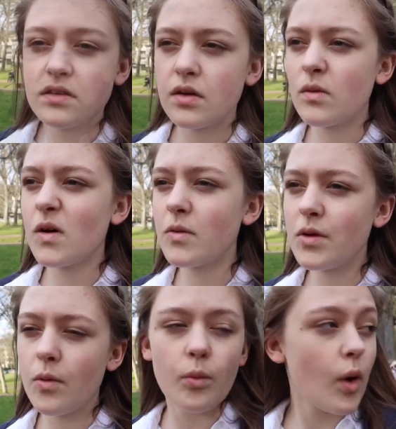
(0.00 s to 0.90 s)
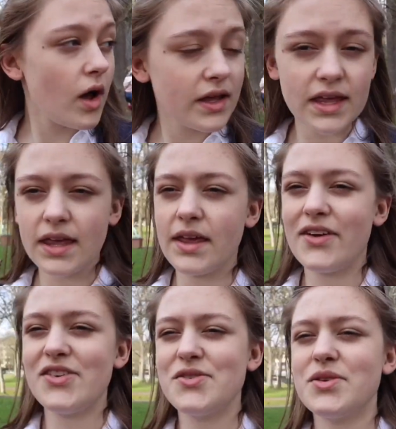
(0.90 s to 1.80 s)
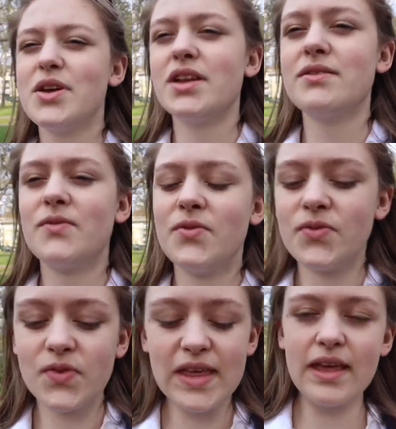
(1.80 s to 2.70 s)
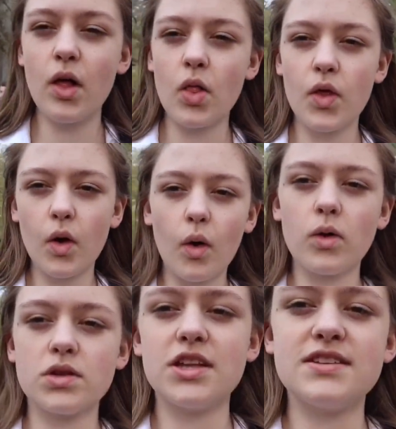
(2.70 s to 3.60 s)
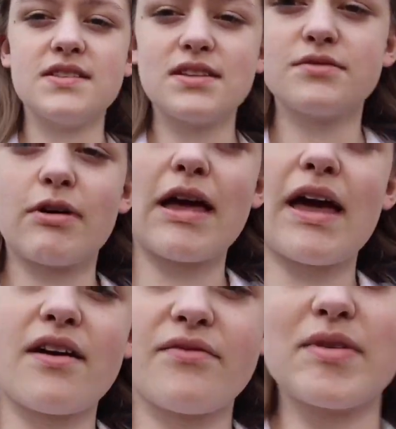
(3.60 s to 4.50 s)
So while we were walking here, you could feel the coldness, and that's why I have